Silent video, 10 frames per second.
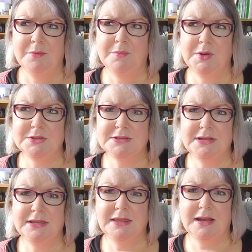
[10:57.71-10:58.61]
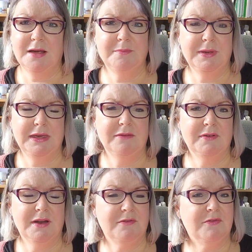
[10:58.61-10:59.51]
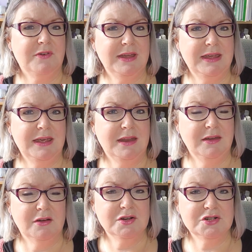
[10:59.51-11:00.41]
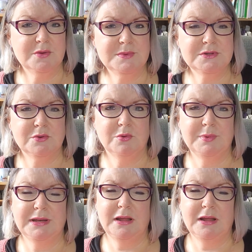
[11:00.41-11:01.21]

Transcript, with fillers: mostly that have been given are free in yarn shops or with